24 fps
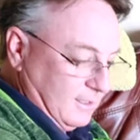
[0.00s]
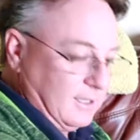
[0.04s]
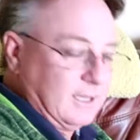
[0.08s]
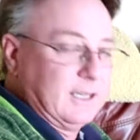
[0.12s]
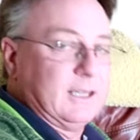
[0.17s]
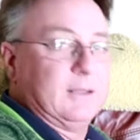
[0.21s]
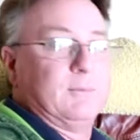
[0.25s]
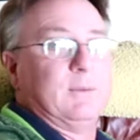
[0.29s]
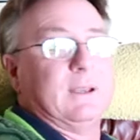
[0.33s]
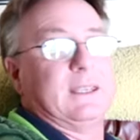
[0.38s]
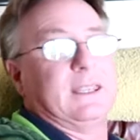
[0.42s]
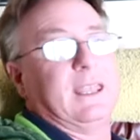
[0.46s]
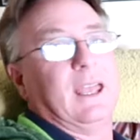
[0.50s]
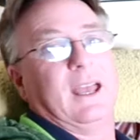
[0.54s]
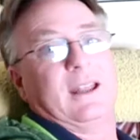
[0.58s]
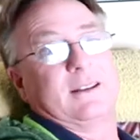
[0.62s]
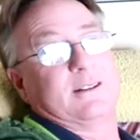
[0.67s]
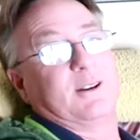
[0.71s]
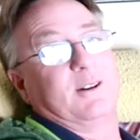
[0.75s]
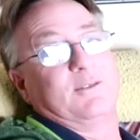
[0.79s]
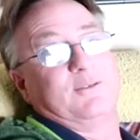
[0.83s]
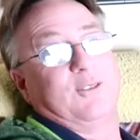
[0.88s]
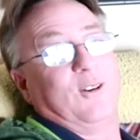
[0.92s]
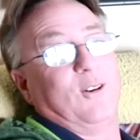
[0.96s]
Honey, we can't
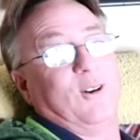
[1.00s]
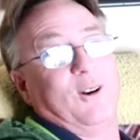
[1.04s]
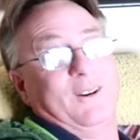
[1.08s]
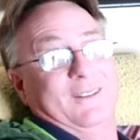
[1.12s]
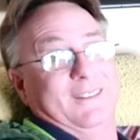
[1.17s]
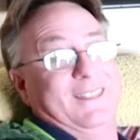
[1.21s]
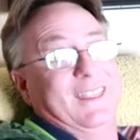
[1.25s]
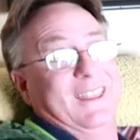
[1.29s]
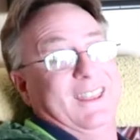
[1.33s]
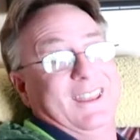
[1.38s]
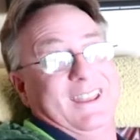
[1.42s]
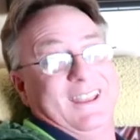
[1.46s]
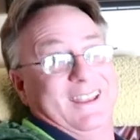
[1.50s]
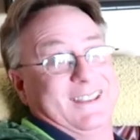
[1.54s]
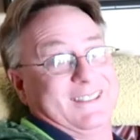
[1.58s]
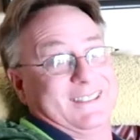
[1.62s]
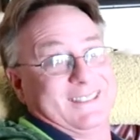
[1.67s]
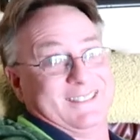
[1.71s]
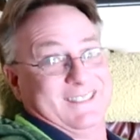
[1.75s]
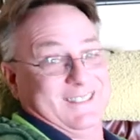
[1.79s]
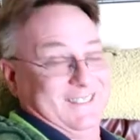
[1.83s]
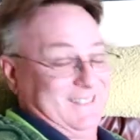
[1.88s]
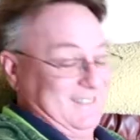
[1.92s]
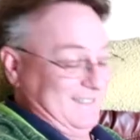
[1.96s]
afford
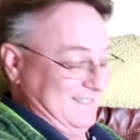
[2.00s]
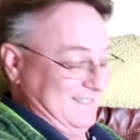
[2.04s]
this.